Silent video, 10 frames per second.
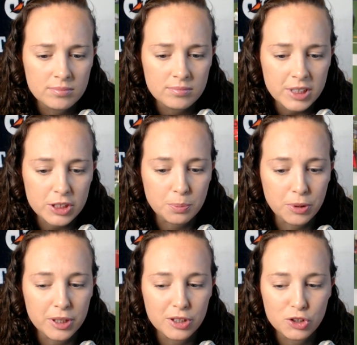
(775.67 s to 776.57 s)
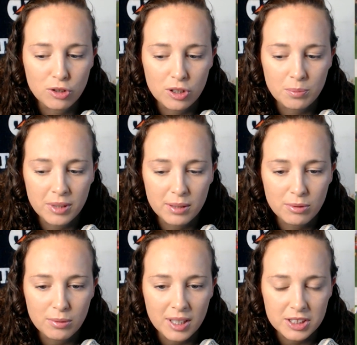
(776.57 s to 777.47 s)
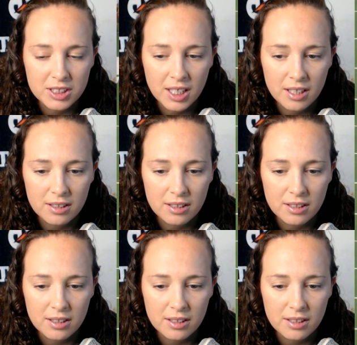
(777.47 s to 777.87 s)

That was a pretty good drawn-up play. We'll watch that